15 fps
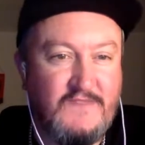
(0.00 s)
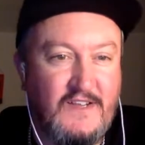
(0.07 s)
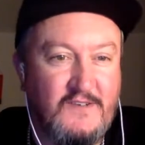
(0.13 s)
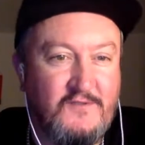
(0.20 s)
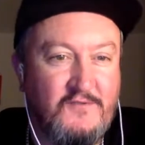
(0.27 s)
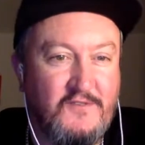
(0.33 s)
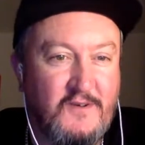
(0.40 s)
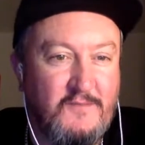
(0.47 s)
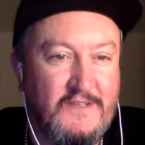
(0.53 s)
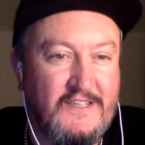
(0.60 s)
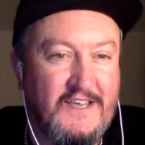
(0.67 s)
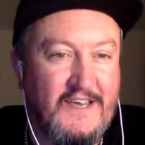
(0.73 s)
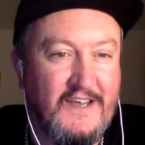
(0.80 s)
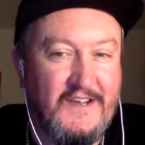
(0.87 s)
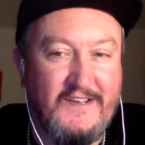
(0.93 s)
Hakuna
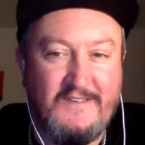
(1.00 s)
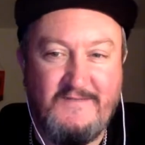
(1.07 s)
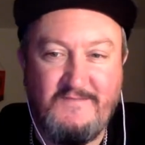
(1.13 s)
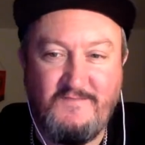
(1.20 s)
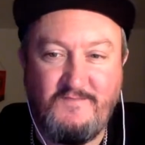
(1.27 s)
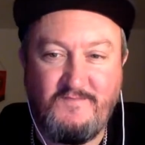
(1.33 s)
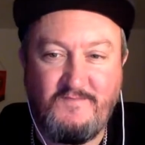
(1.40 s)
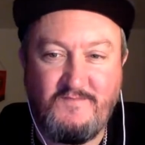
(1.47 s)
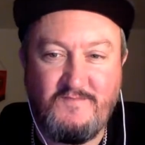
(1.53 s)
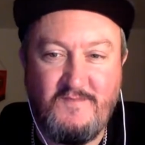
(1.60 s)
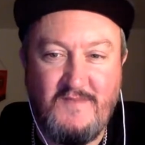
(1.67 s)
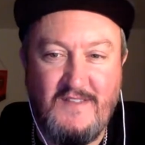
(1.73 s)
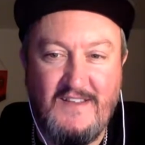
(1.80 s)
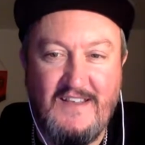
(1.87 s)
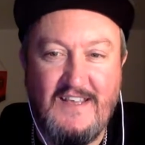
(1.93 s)
Matata.
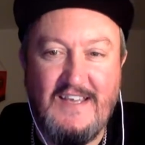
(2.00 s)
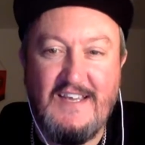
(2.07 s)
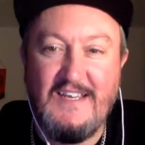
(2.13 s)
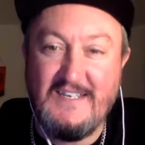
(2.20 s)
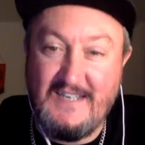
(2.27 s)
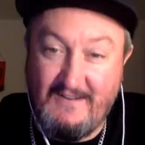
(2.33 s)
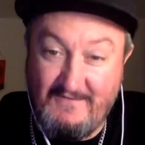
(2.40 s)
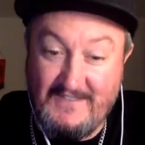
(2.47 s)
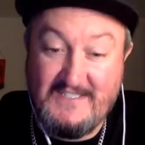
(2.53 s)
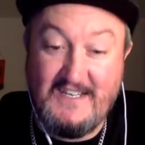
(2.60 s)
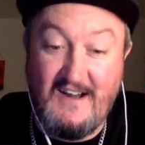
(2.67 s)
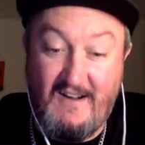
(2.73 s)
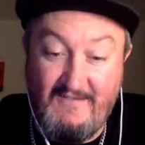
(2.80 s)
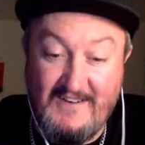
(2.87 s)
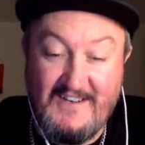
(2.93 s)
There is
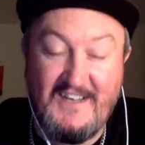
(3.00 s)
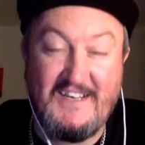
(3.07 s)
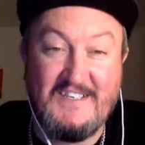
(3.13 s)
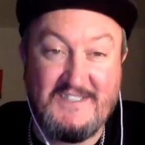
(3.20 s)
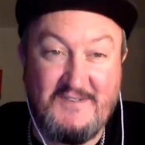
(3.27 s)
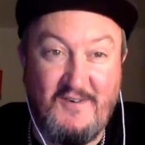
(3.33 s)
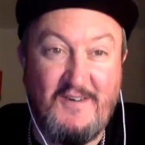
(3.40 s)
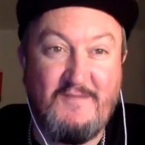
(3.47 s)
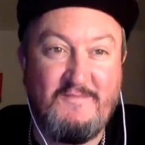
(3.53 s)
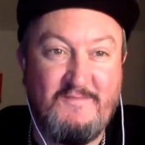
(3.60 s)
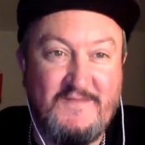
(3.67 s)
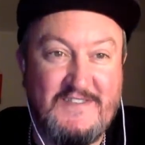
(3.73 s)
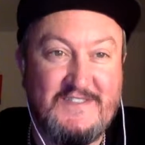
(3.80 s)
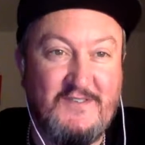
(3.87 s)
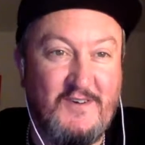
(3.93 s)
an R in dinosaur,
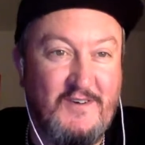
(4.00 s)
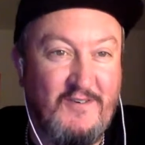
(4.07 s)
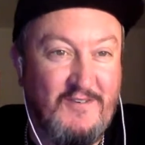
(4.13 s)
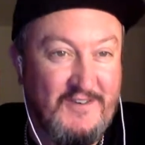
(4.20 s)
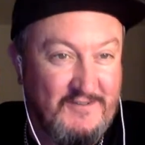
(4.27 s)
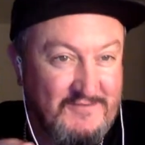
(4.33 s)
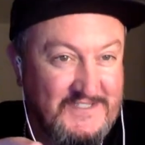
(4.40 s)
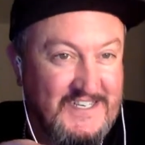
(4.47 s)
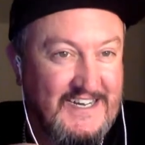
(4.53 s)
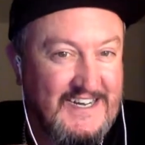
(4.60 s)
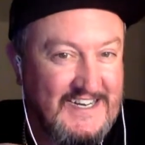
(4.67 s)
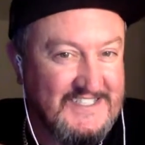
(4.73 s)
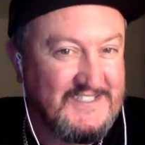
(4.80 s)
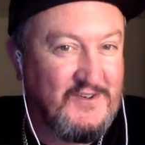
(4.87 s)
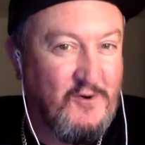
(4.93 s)
so you're using
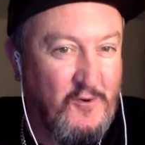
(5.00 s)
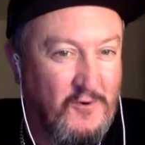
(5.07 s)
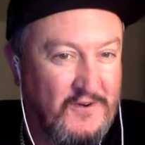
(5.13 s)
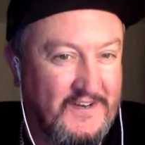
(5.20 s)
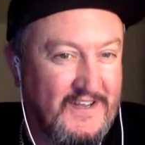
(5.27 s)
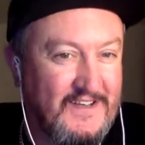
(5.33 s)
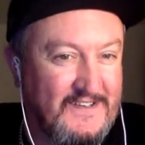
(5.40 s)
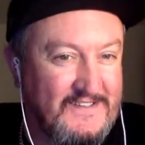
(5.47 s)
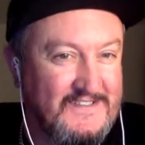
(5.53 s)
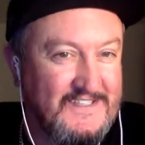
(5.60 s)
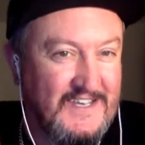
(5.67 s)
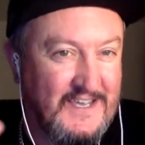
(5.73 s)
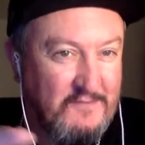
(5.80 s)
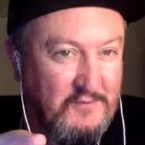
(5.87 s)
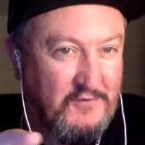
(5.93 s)
it as code, yeah,
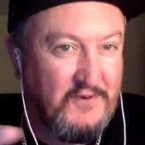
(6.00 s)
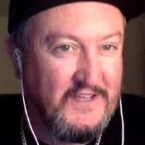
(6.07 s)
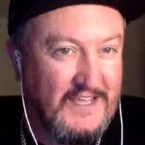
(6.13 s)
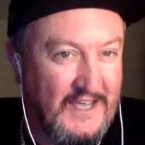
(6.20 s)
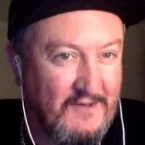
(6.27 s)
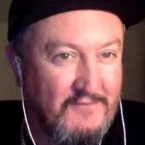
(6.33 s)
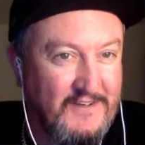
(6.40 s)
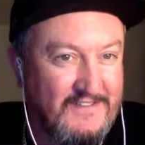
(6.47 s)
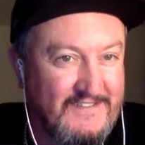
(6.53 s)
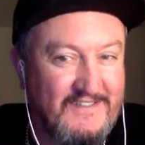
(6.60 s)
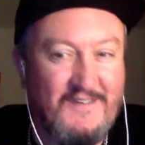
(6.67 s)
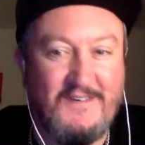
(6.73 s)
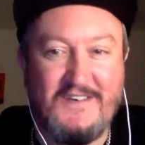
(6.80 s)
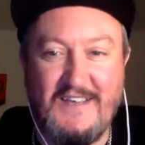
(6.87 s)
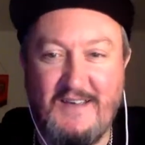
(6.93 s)
to communicate with
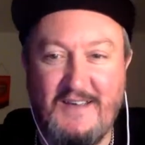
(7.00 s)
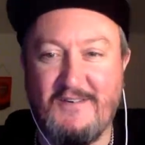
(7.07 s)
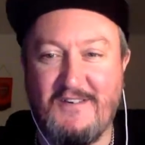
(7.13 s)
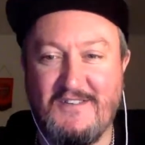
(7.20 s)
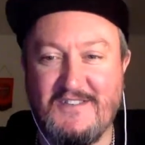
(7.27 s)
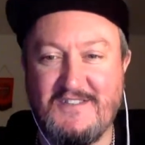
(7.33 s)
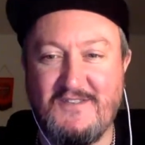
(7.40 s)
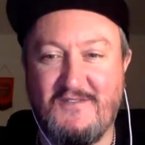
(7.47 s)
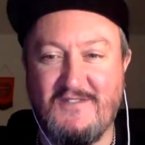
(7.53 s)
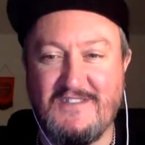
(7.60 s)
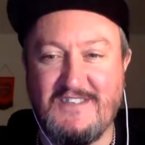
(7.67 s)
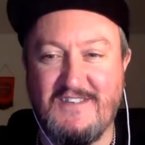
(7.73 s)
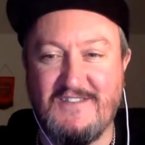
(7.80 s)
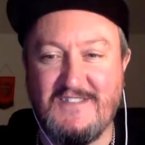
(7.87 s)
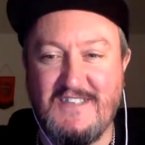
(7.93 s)

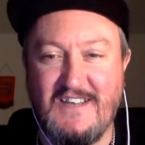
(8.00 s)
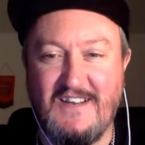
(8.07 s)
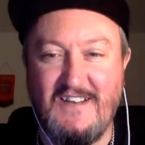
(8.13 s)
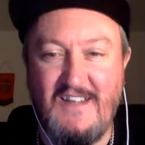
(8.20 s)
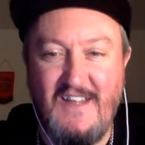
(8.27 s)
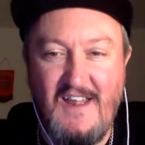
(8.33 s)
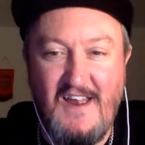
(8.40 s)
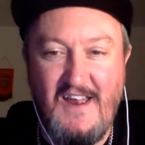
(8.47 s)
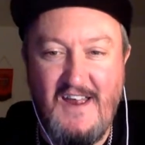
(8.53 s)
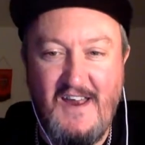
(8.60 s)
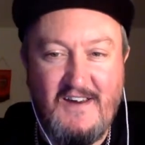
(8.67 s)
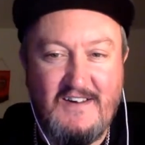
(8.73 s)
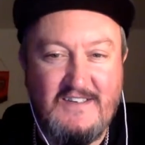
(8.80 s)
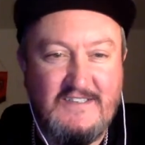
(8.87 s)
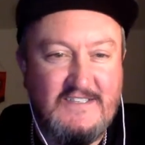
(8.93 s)
Gunnosaurus. I understand.
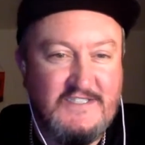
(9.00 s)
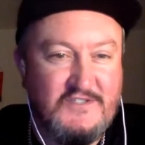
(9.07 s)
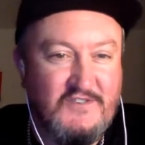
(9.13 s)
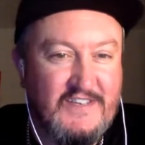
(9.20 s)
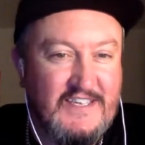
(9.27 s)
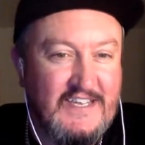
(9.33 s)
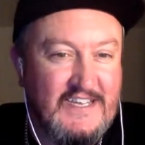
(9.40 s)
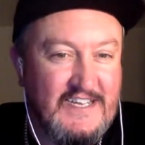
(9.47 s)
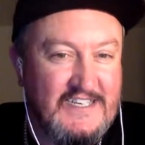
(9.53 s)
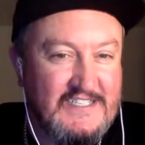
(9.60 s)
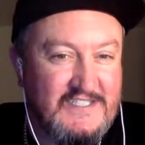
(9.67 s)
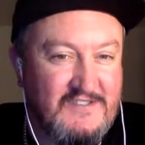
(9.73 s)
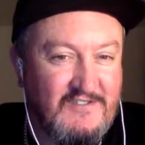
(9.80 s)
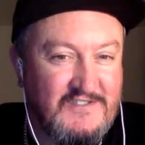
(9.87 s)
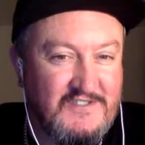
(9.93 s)
Drinking
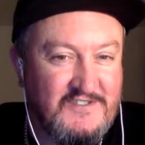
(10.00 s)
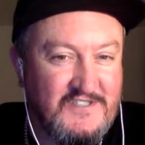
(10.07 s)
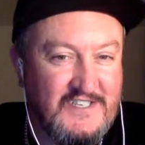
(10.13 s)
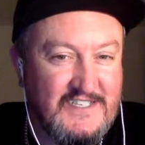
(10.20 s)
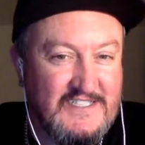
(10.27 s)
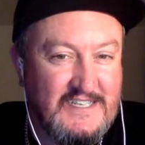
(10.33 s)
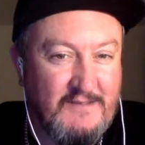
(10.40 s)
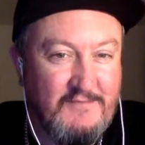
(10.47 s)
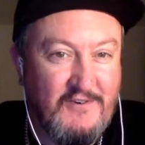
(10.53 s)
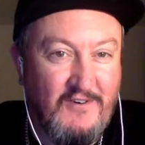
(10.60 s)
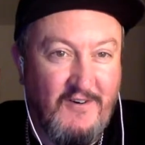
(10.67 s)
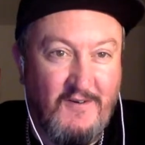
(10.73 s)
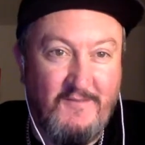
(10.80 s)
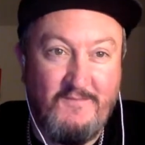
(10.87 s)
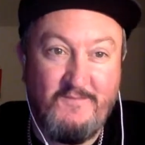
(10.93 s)
Guinness turns your shit the same
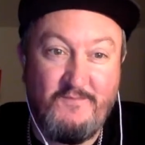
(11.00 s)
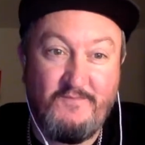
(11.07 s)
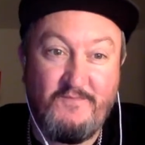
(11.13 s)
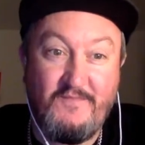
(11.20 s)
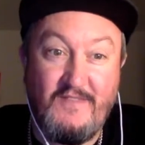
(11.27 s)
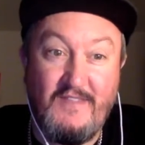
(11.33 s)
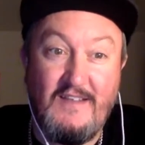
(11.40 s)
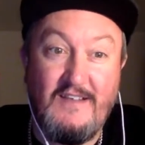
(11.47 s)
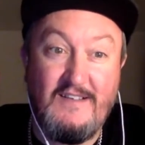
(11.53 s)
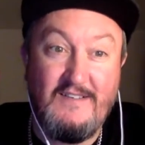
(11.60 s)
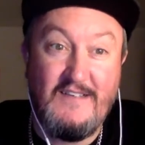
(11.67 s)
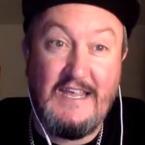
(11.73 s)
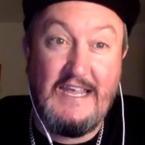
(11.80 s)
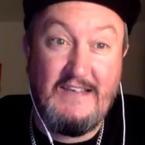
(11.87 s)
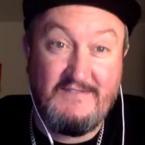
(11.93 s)
color.
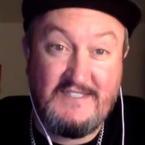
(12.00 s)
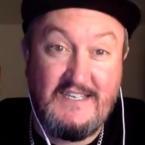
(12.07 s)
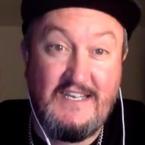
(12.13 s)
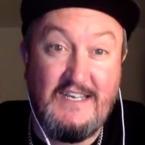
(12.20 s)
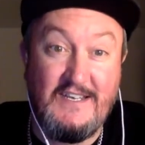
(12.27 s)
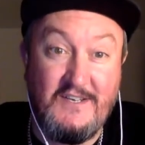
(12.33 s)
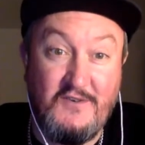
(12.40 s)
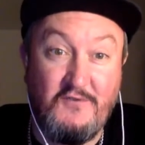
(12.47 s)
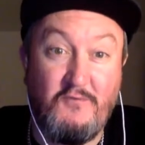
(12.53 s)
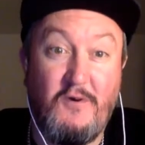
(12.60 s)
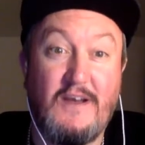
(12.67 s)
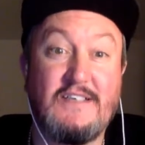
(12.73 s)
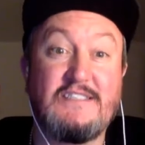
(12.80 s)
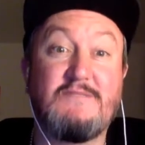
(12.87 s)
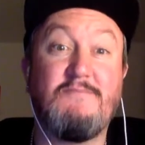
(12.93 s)
AFC, you'd
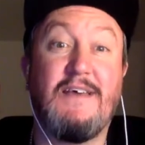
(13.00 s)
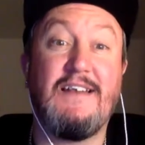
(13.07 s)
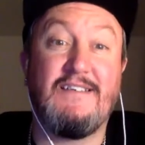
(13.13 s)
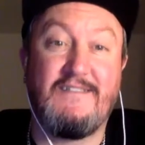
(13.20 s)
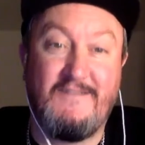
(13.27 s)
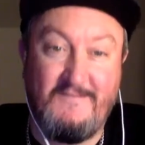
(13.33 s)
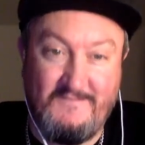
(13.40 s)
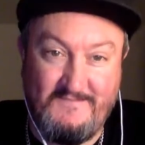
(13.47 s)
want to smell it.